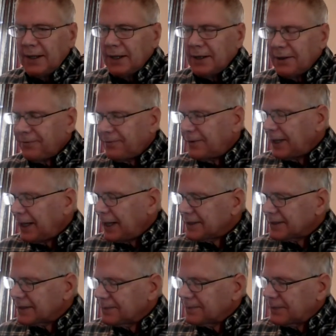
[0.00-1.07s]
If we had
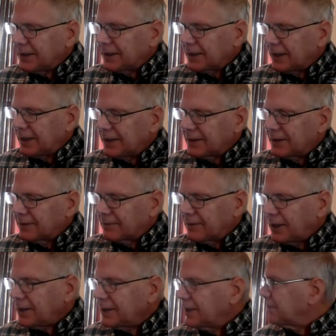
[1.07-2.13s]
something like the
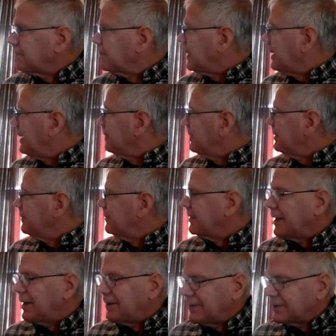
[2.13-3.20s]
rocket problem, we
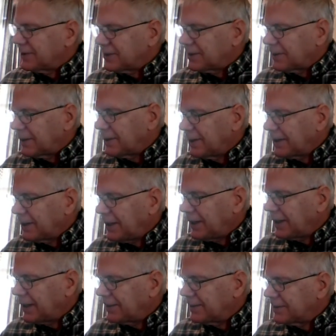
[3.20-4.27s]
have a starting height.